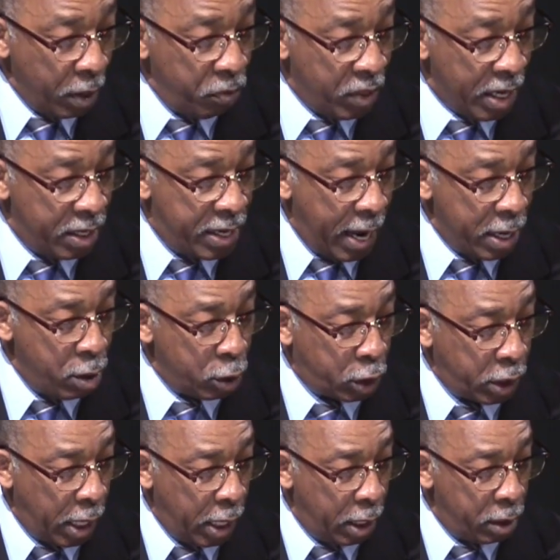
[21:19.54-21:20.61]
Then Daniel
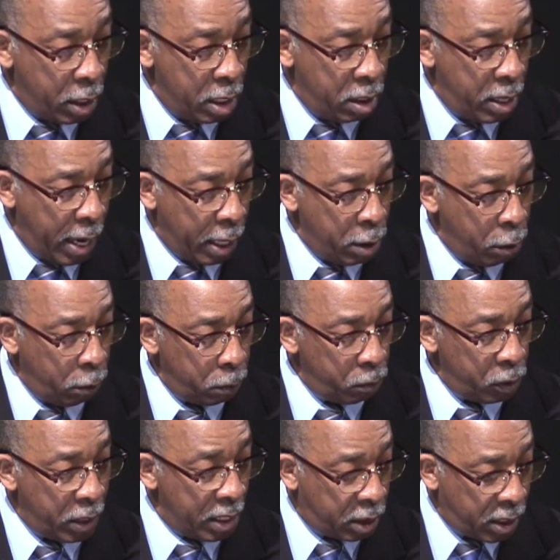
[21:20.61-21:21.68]
said, then Daniel,
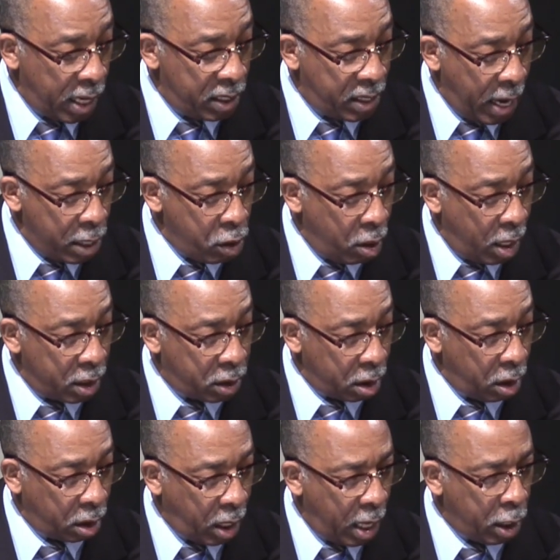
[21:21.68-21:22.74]
then said Daniel unto
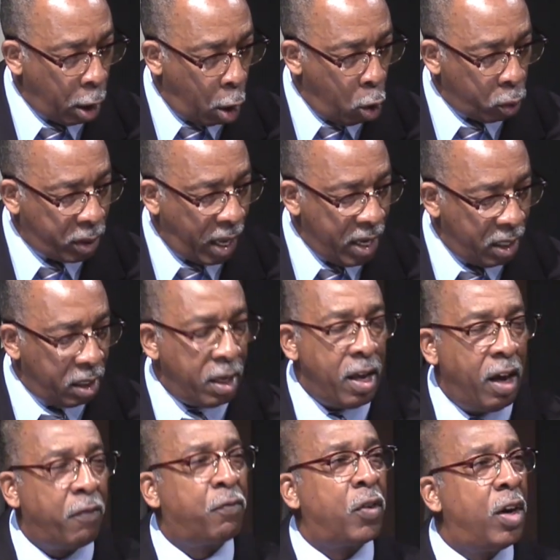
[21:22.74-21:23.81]
the king, O king,
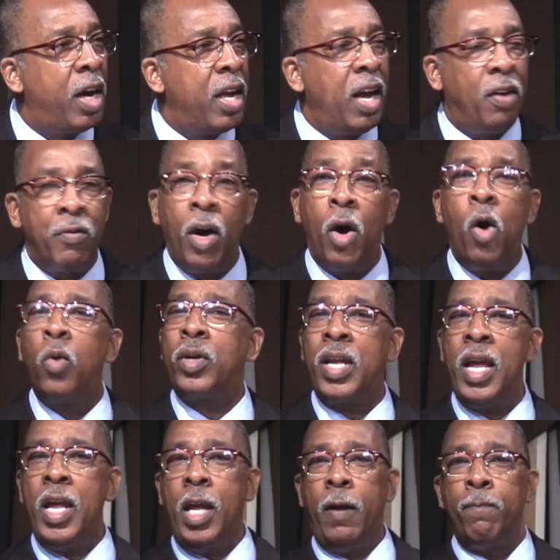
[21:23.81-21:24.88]
live forever. O
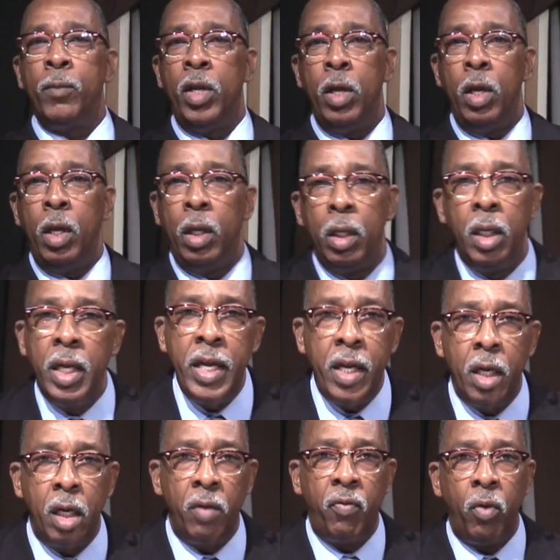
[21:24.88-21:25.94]
king,
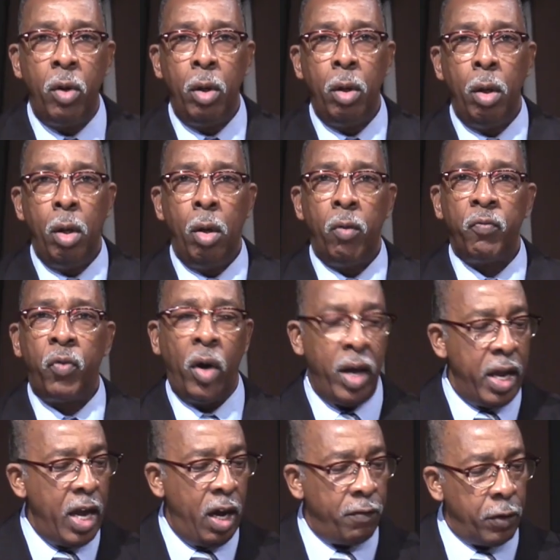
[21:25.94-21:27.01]
live
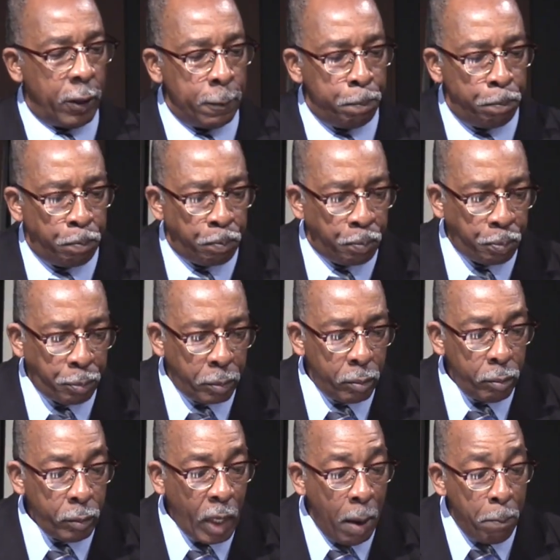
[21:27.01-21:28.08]
forever.
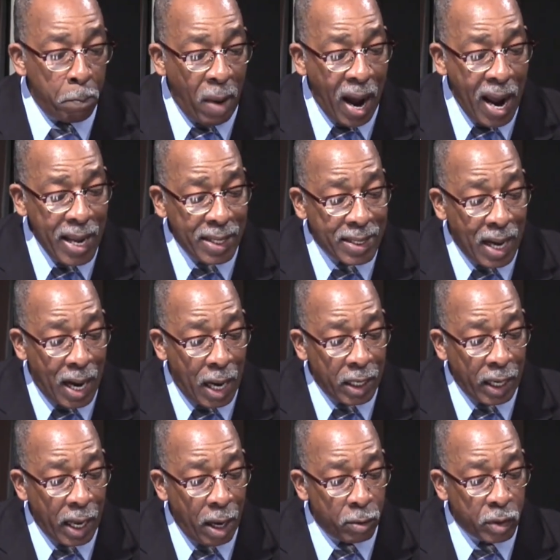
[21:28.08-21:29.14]
My God
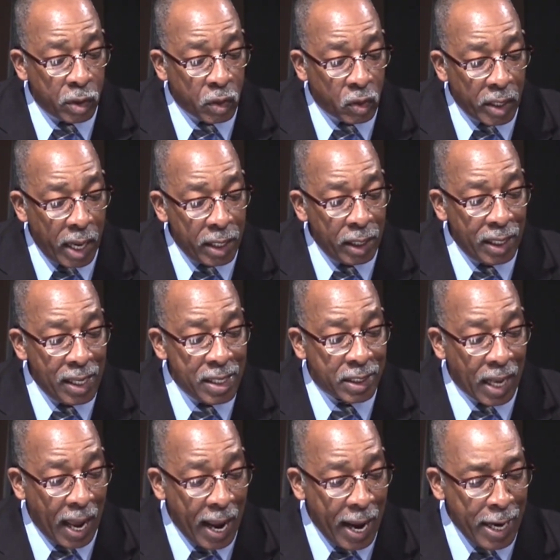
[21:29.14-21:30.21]
have sent his
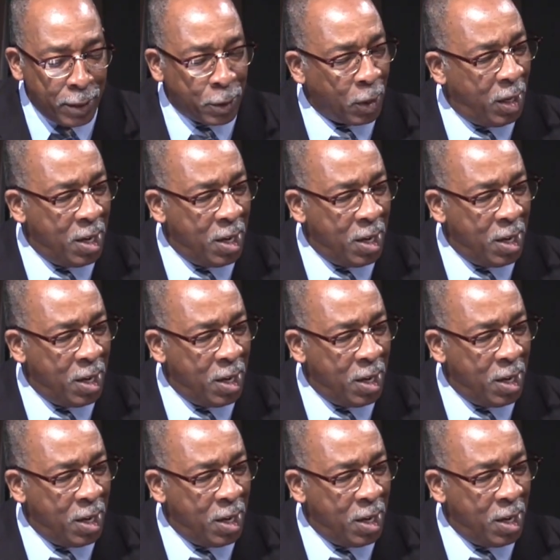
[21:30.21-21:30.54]
angel.